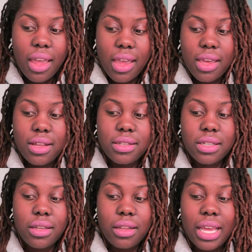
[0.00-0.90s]
And
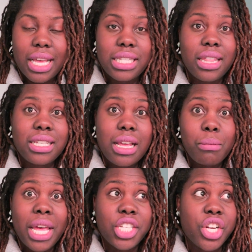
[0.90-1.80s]
like I said, this
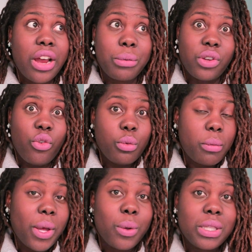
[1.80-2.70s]
time last year, I was comfortable
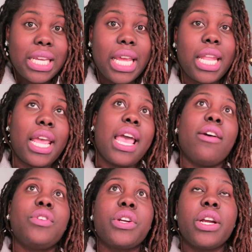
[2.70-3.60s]
in my own skin. Like,
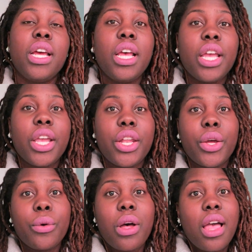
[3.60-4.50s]
after
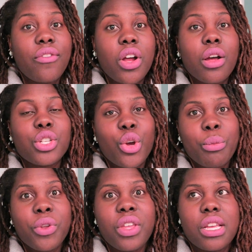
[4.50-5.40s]

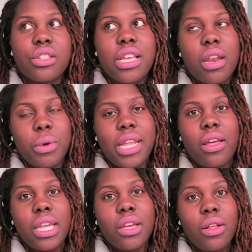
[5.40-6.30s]
October, things just kind of went
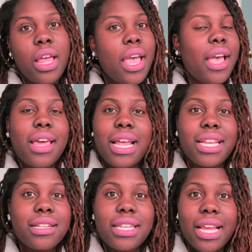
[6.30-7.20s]
downhill, and I
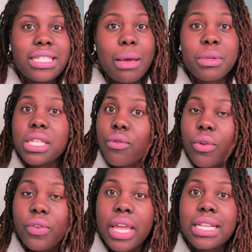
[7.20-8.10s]
didn't take time to
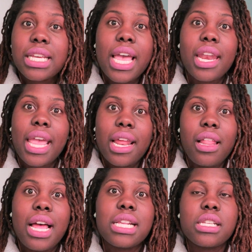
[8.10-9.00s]
self-reflect, to kind of
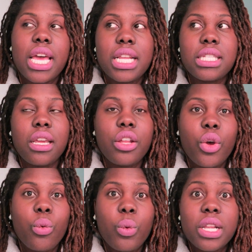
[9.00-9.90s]
analyze and kind of see, you
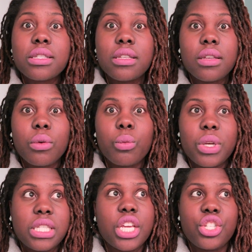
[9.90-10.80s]
know, what's
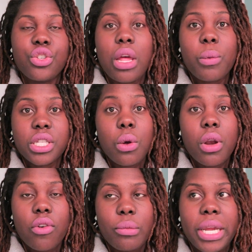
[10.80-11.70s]
the issue, like, what's
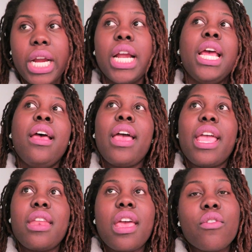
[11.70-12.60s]
going on from here.
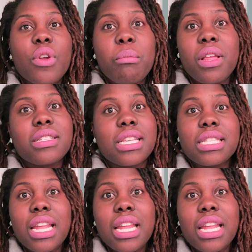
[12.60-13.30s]
And every month since